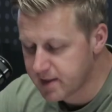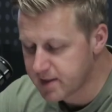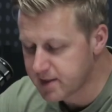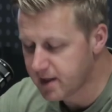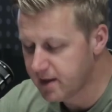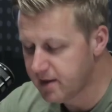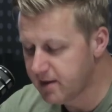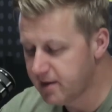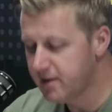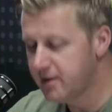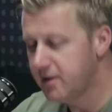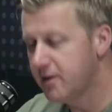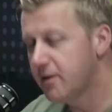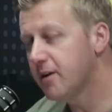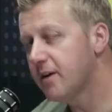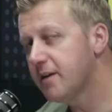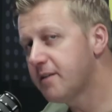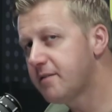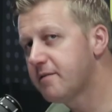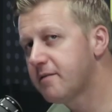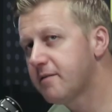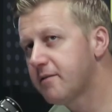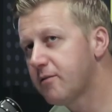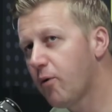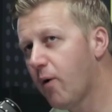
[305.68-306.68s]
So you got
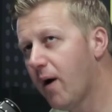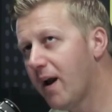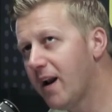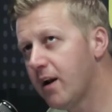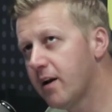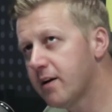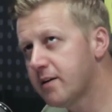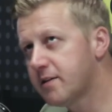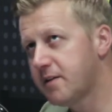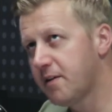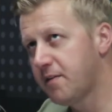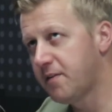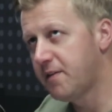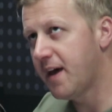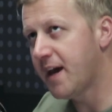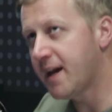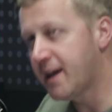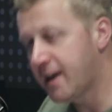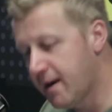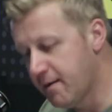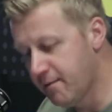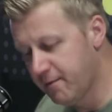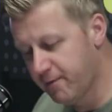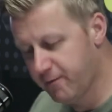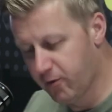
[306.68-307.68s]
quite a lot to
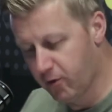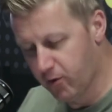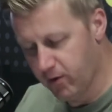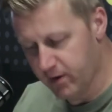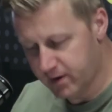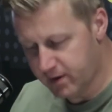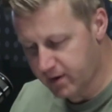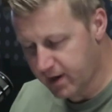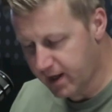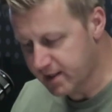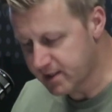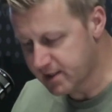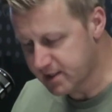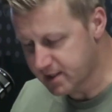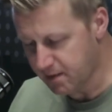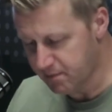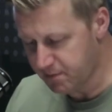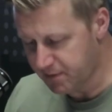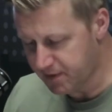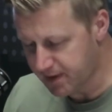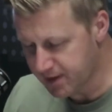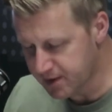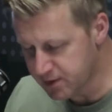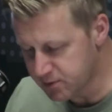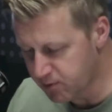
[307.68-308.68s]
thank him for, and, and some
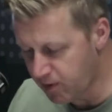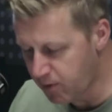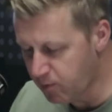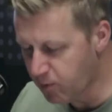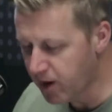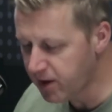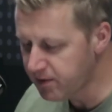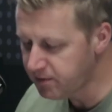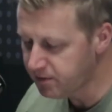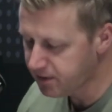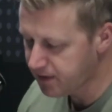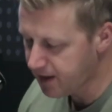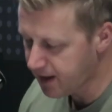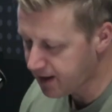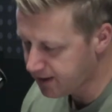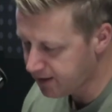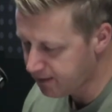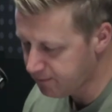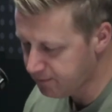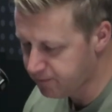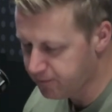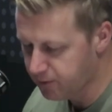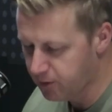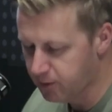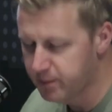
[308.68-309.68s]
things we won't thank
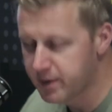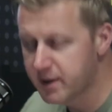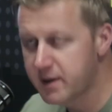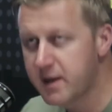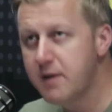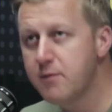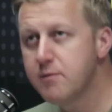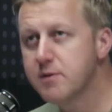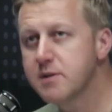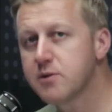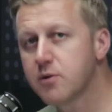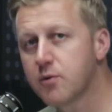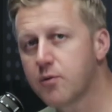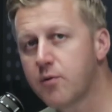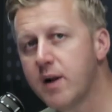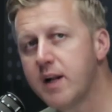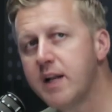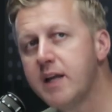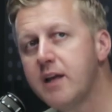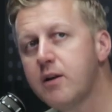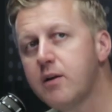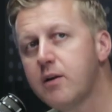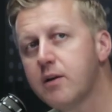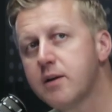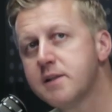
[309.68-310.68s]
him for, but he was
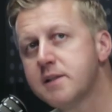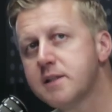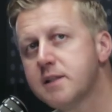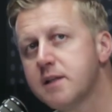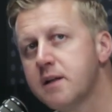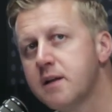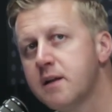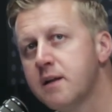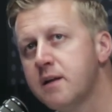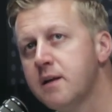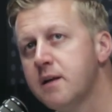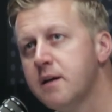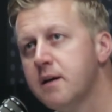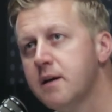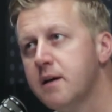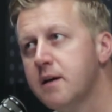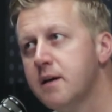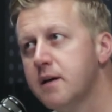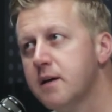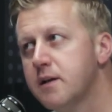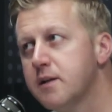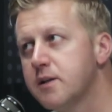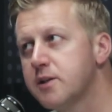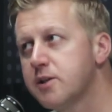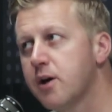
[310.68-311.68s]
already considered
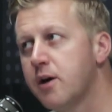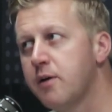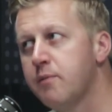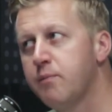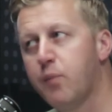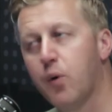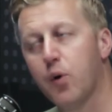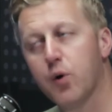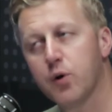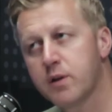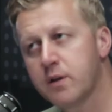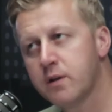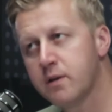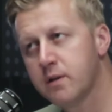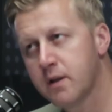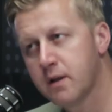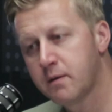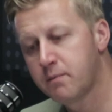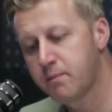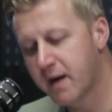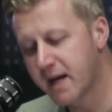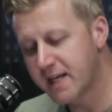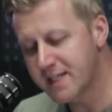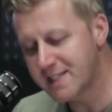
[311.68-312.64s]
so important that by